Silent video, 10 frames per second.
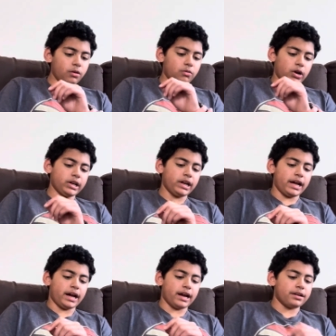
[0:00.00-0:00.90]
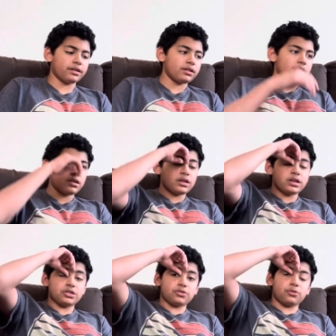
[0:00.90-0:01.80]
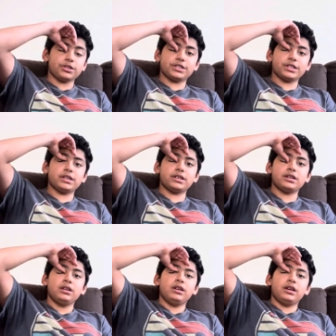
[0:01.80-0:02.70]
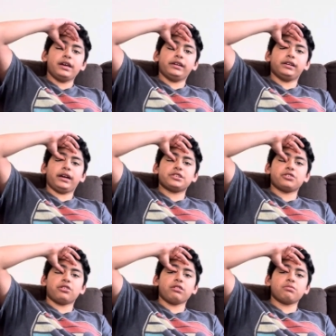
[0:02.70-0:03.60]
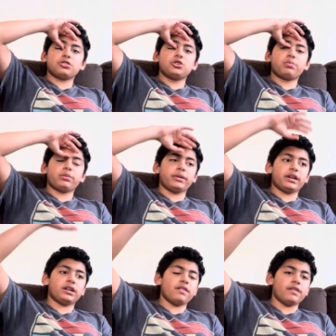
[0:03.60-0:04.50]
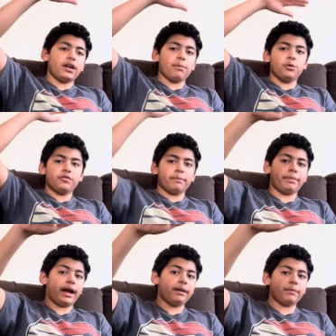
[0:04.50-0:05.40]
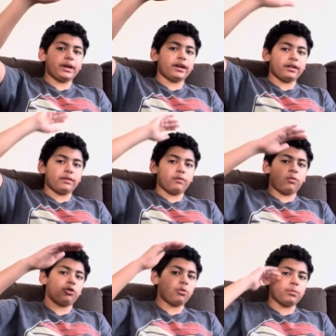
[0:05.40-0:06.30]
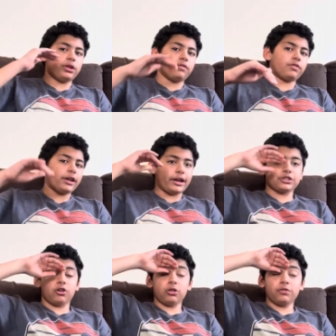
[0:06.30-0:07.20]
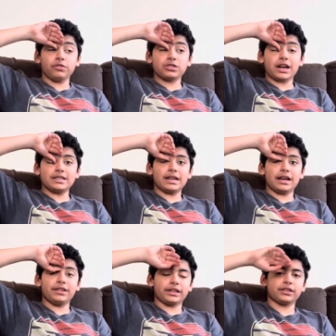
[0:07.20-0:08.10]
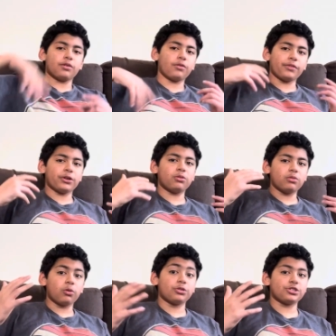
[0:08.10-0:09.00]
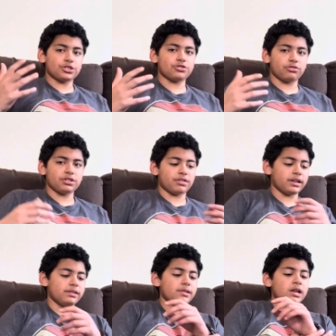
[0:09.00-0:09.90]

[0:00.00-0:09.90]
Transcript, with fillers: Right? I had his origin and I started with Superman and then I moved to Batman, Wonder Woman, Flash. All of those guys had like their own little origin stories, right?